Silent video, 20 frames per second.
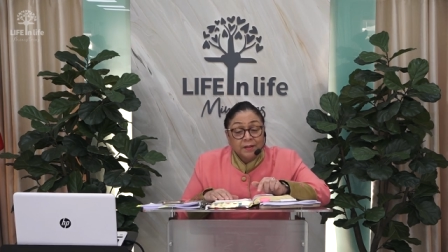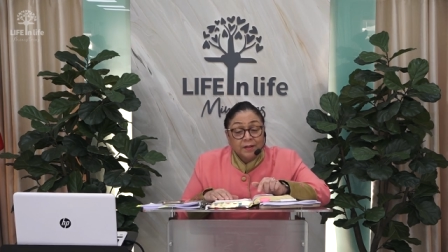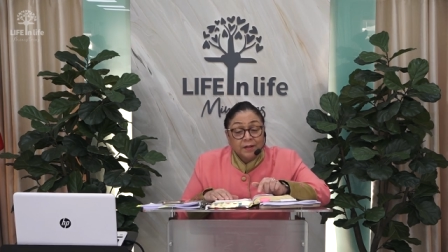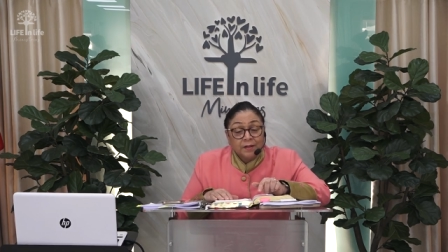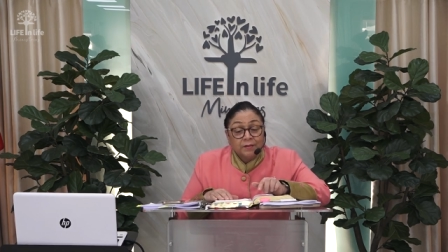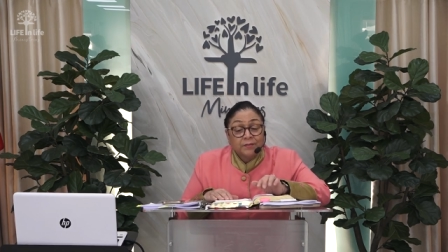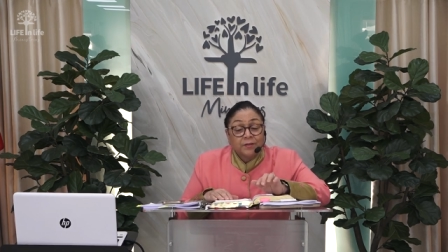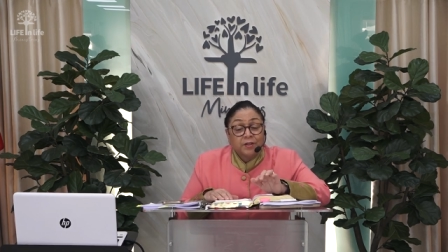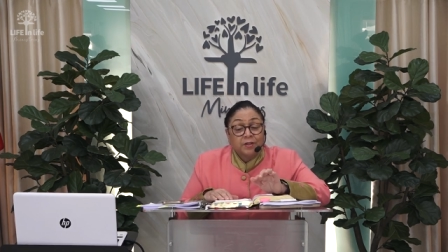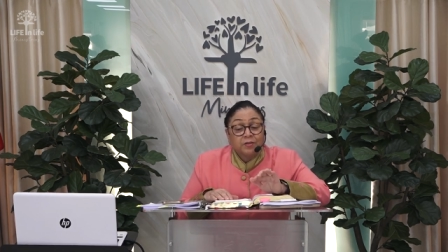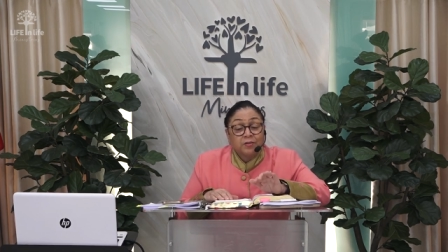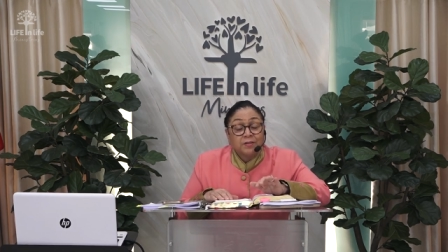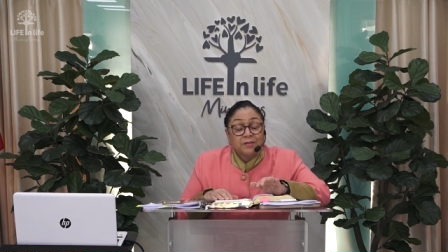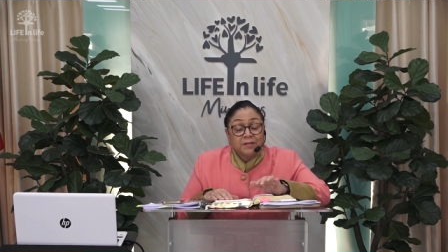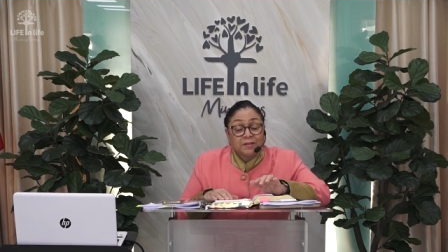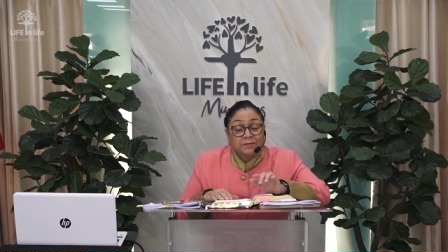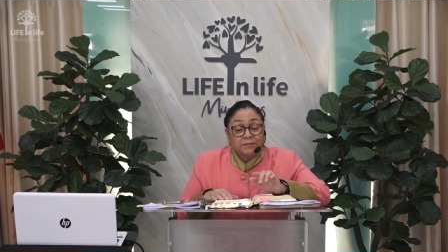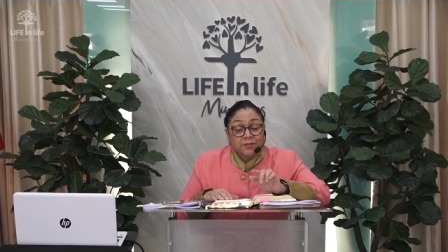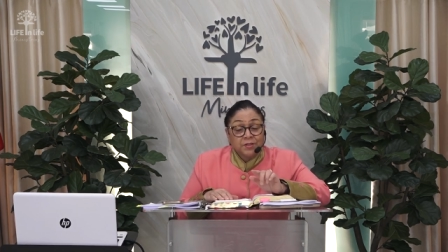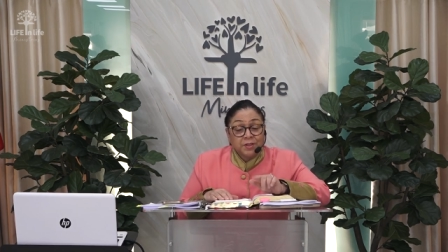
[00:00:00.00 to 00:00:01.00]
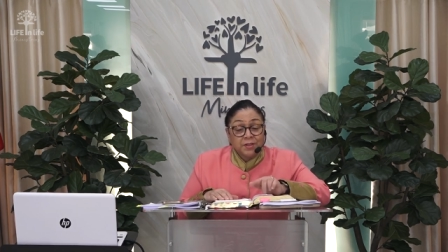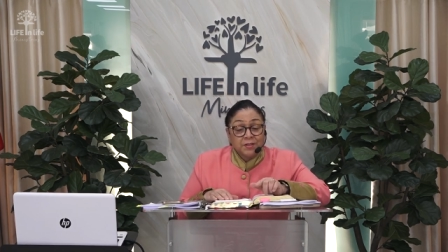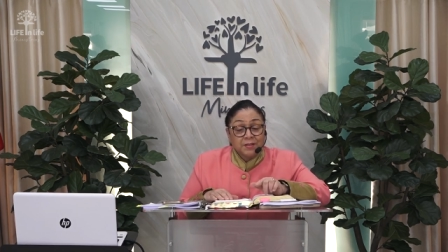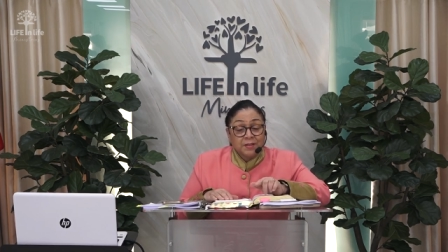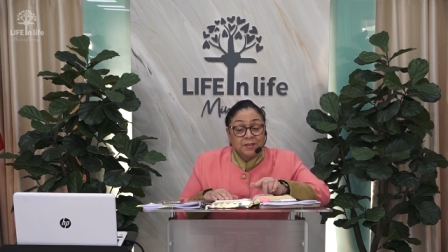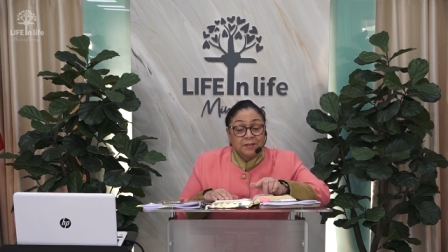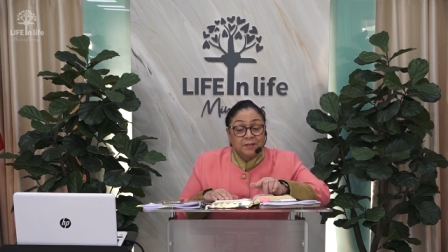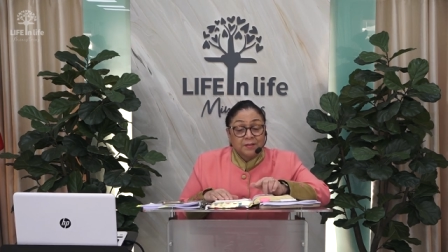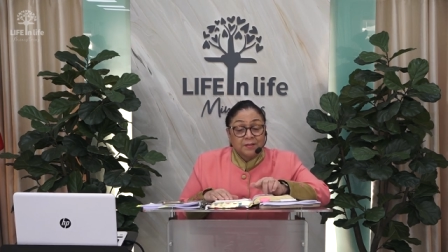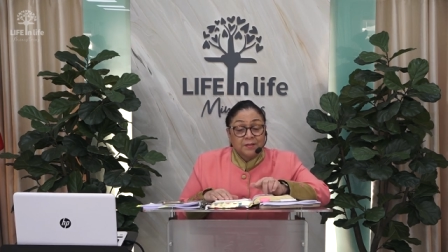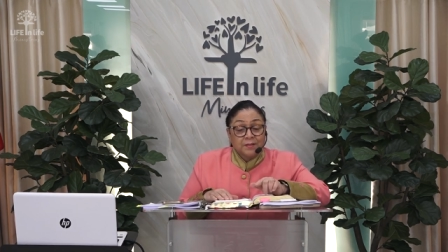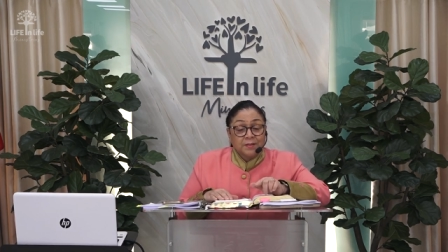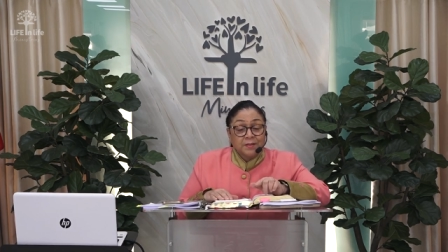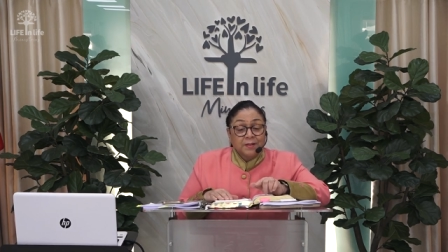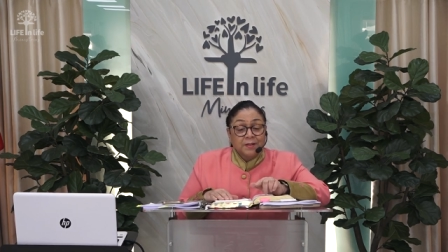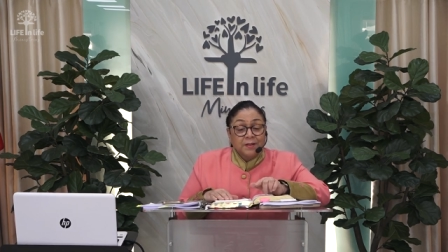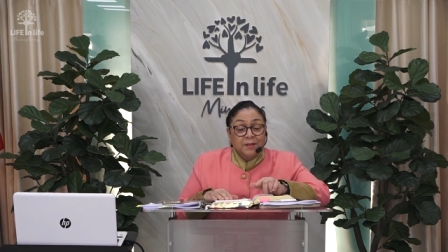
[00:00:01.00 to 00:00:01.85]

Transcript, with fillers: of the cross of Jesus.